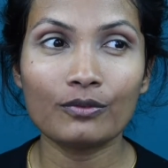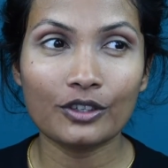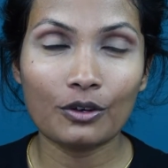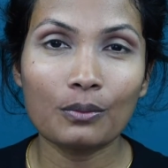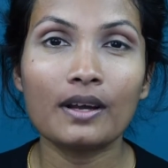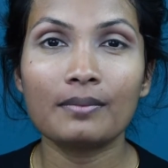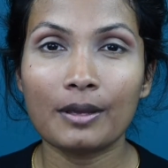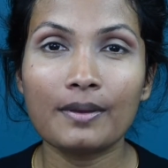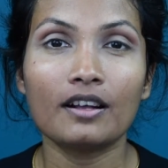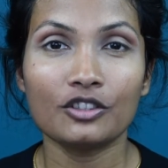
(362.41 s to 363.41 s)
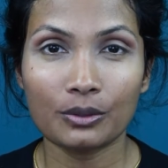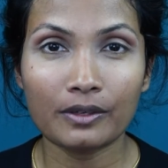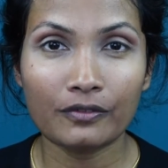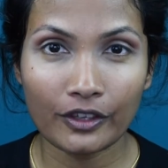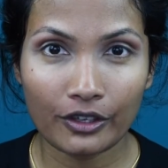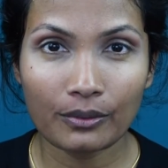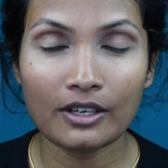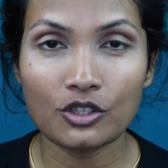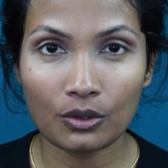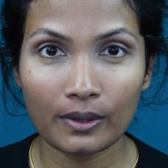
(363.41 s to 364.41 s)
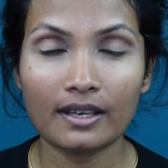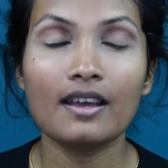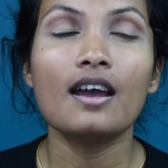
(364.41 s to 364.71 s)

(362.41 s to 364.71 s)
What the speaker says: you know what, maybe I'll do it for you and show it.